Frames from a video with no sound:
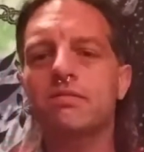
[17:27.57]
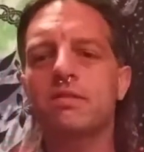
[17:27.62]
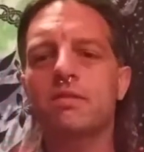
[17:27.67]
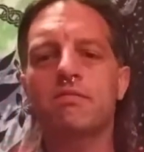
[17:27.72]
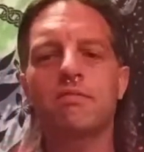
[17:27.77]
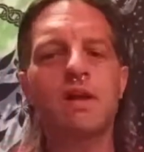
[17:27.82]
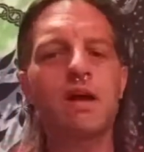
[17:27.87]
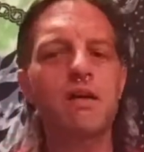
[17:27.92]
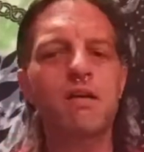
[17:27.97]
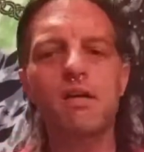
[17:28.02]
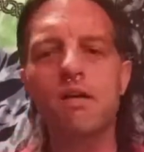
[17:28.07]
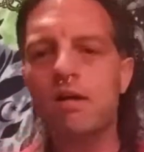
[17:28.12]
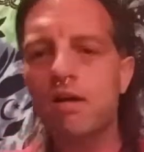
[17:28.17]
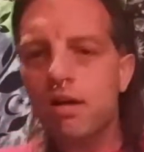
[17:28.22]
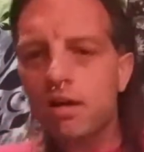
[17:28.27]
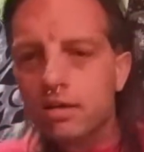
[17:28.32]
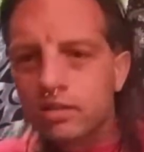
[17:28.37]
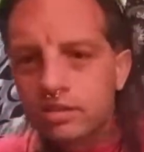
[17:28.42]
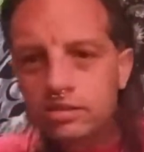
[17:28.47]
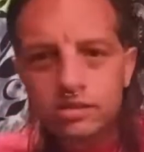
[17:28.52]
the
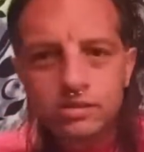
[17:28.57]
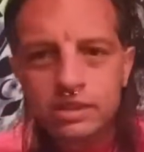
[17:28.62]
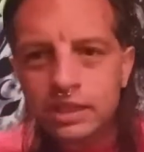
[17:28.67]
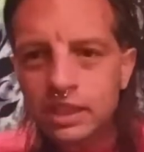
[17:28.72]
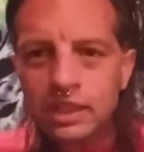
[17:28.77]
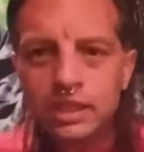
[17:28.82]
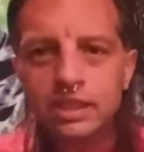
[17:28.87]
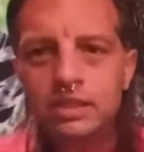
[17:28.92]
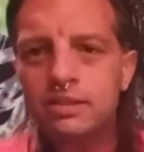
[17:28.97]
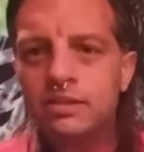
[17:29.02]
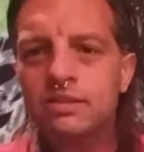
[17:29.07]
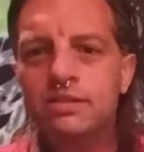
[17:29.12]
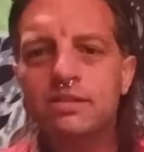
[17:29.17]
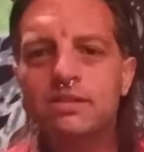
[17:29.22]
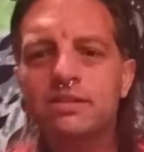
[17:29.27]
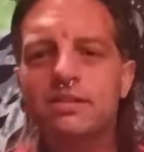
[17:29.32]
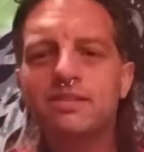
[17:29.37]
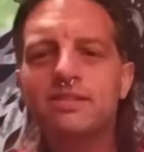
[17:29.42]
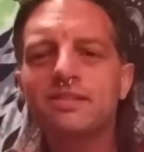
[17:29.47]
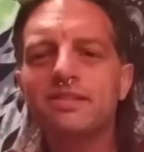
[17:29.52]
groundhogs eating,